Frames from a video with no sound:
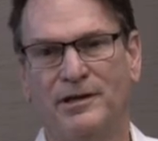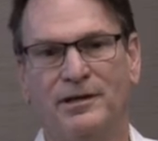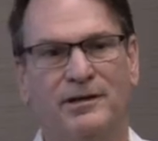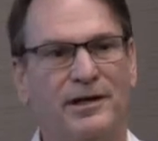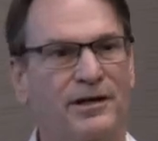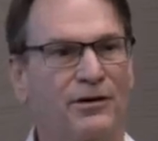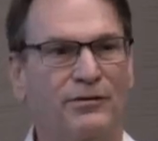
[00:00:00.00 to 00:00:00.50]

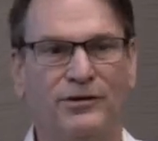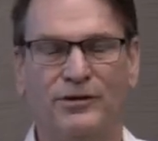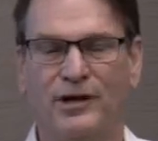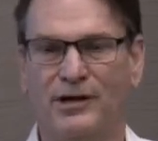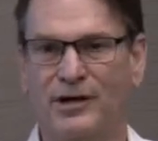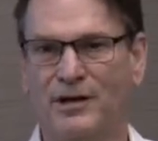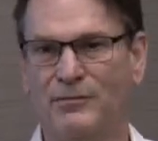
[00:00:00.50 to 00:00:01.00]
They don't
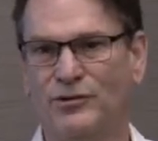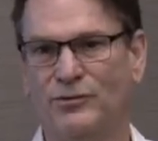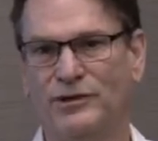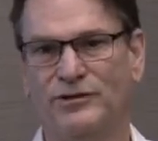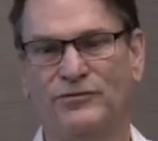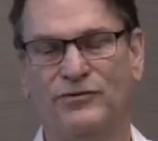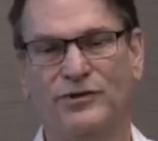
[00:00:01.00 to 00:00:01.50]
come to
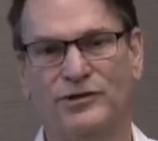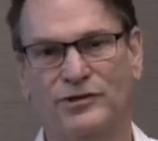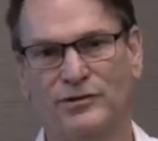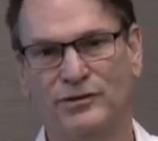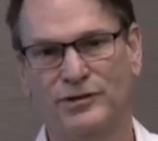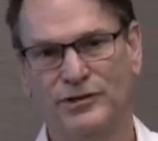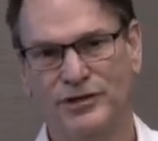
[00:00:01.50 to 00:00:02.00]
us for a
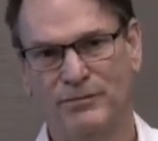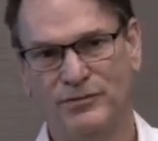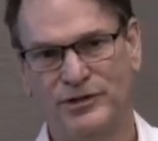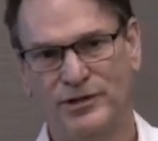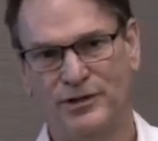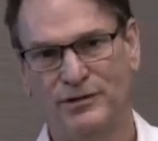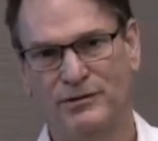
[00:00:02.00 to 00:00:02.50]
certain
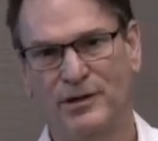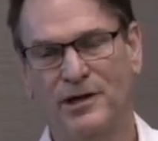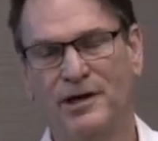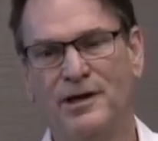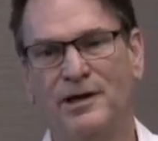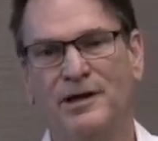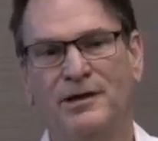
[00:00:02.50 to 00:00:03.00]
gemstone.
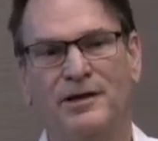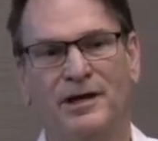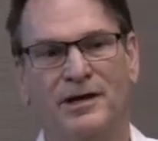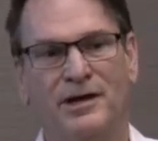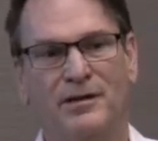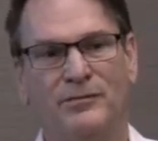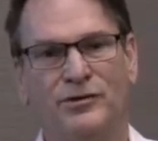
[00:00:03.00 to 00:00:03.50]
They
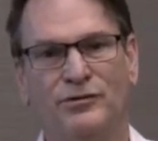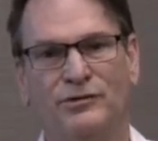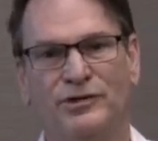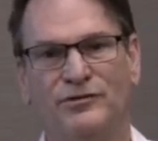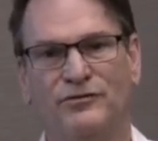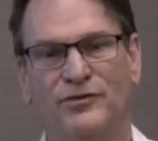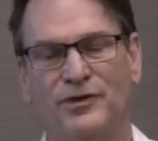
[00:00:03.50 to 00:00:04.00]
come to
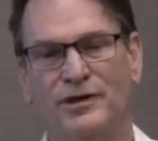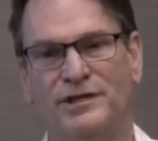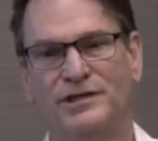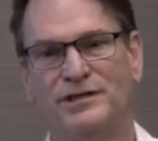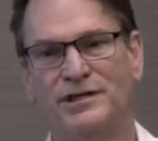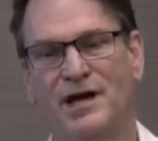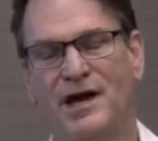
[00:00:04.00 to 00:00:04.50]
us for the
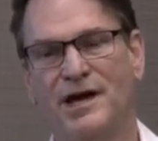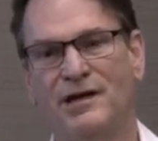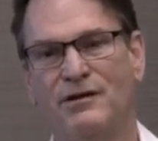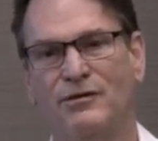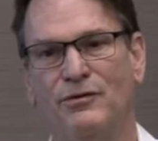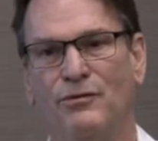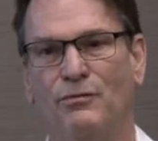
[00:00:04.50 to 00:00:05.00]

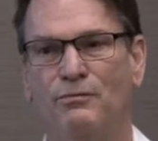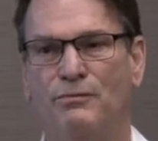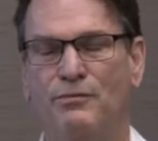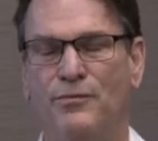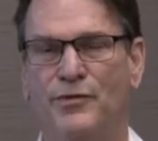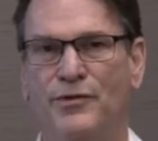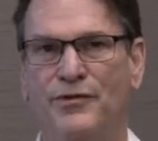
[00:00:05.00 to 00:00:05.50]
style,
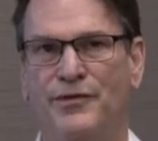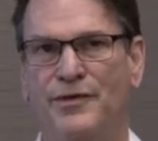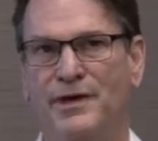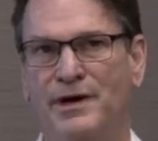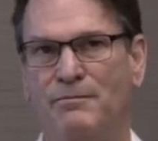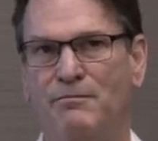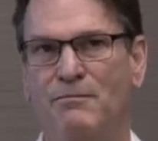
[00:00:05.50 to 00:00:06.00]

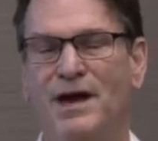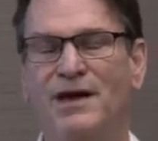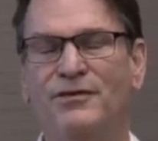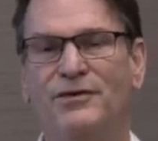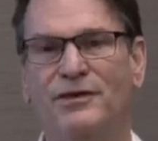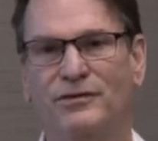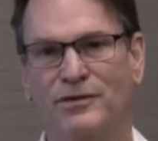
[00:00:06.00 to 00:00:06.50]
the
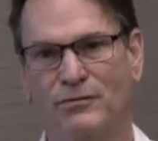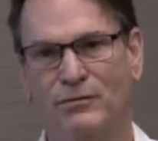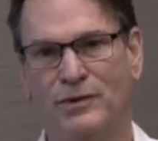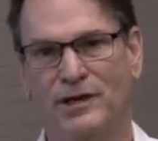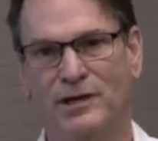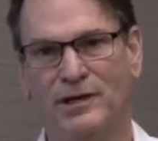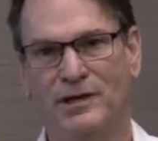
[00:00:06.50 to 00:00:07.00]
method that
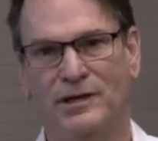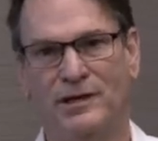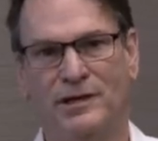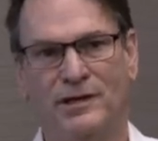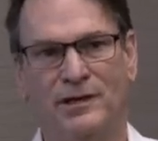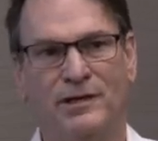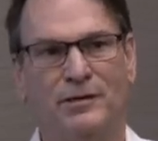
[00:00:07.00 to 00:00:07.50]
we
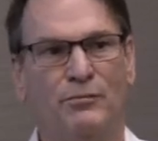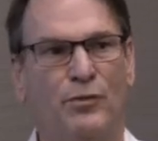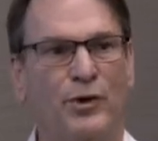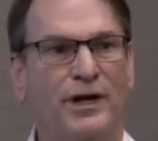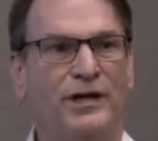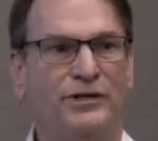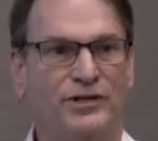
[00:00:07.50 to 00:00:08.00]

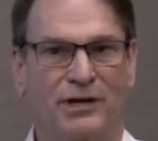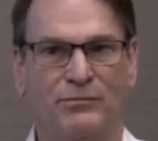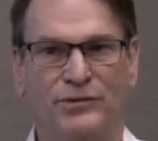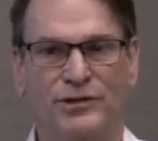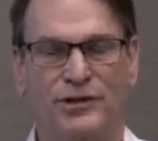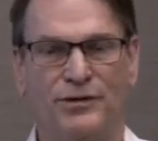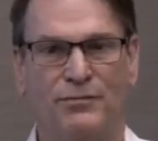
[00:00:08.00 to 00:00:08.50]
bring
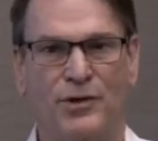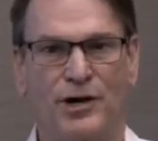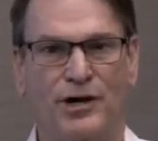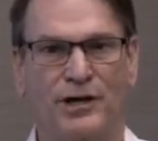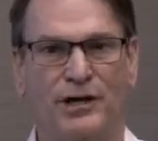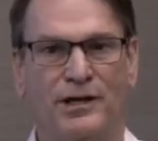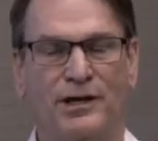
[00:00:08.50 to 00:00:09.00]
gems to the
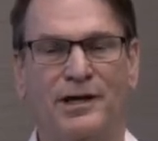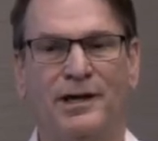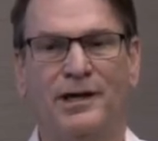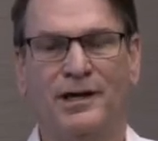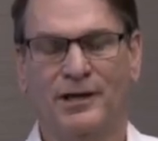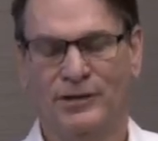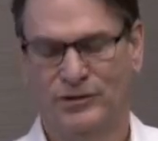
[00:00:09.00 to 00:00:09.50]
market.
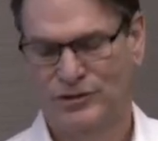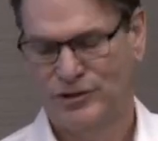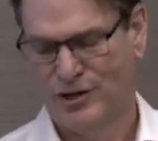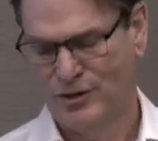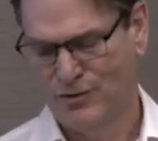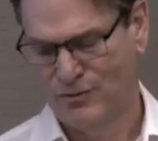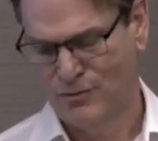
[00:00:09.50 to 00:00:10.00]

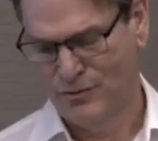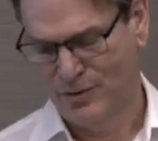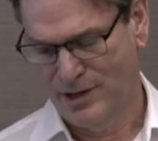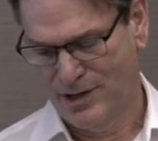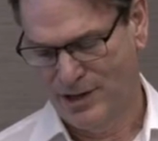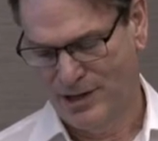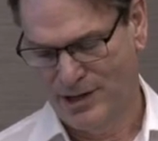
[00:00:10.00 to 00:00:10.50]
So
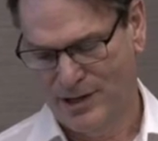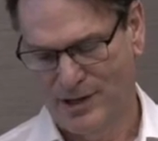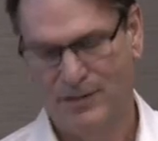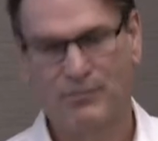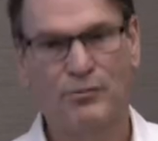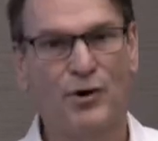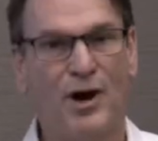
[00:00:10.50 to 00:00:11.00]

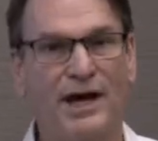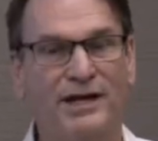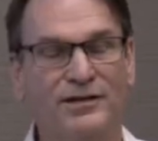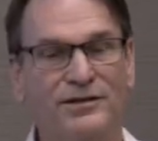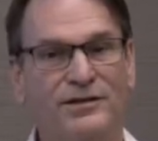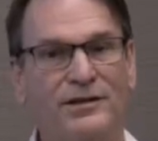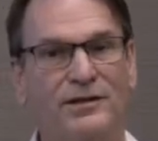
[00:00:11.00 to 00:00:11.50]

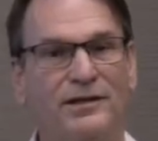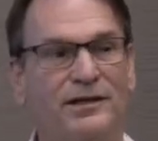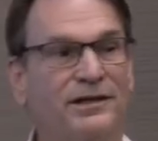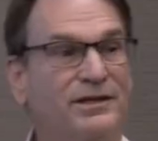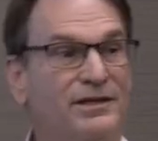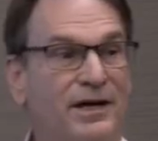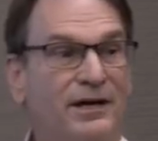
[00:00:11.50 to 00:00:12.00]
price
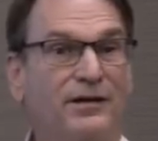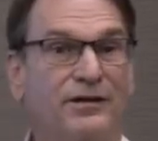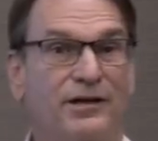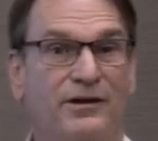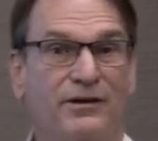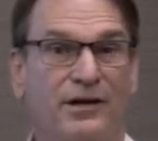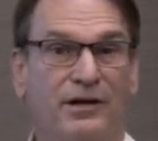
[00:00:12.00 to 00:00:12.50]
is
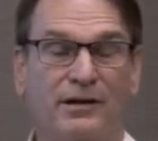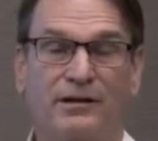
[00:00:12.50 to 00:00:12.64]
secondary.